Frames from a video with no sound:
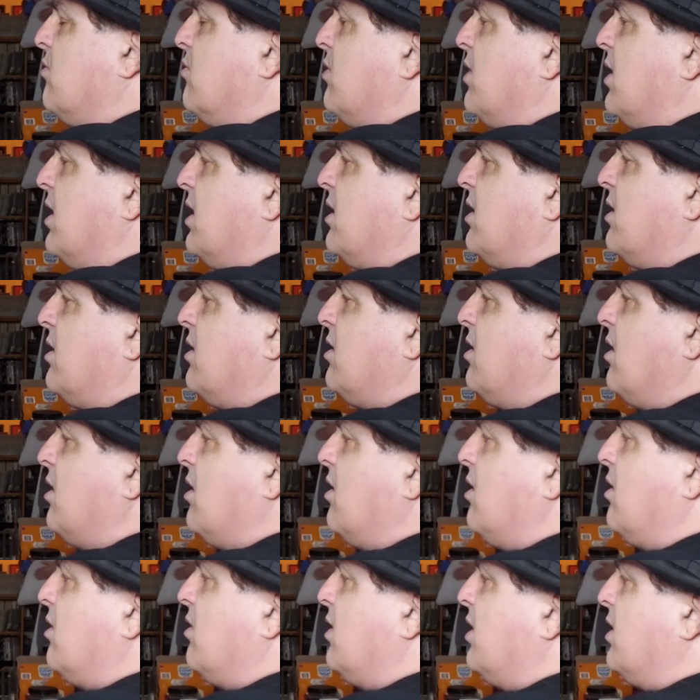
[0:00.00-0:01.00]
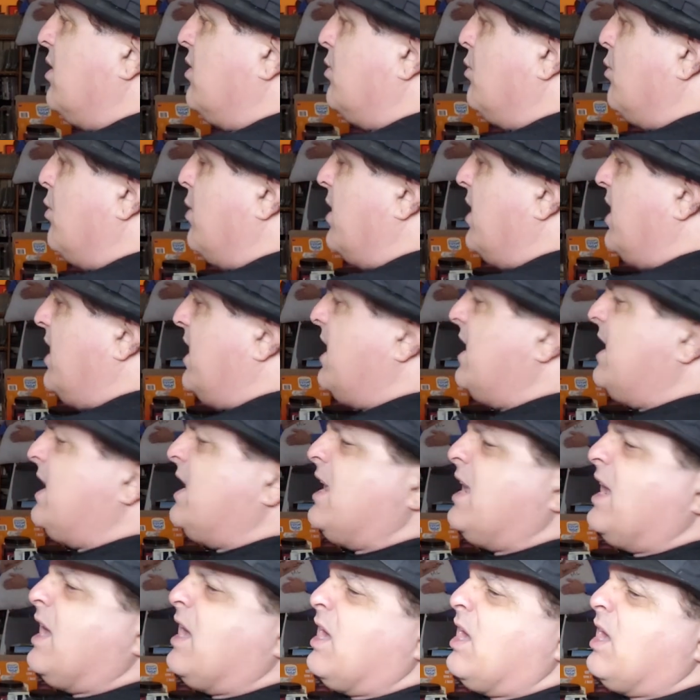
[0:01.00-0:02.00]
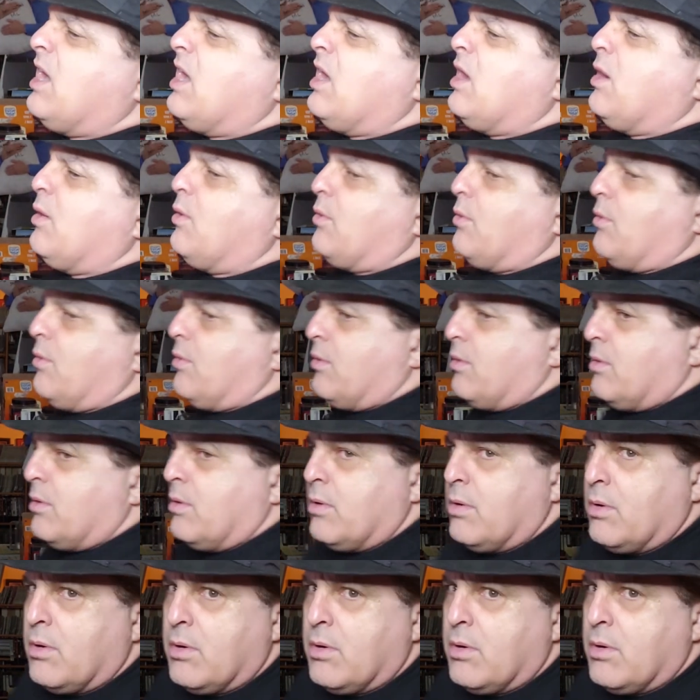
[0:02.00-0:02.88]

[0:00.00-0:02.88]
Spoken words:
like they're in India or